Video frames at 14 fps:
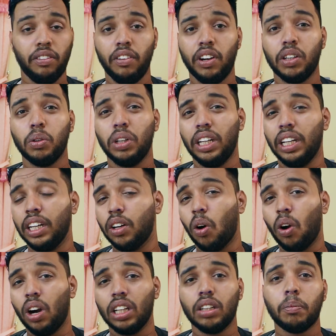We want to delete
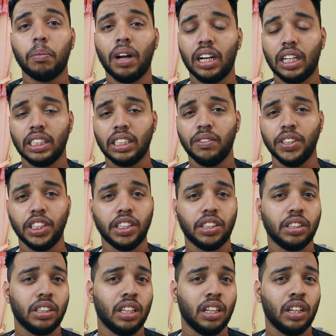all of the partition which
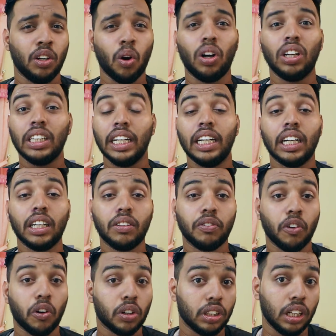is not needed
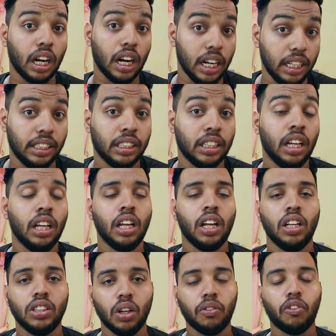for hard disk.
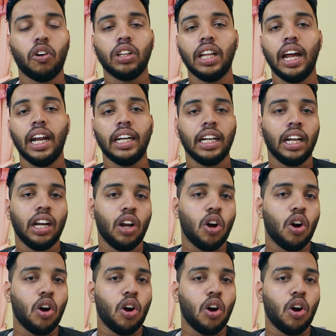So for that,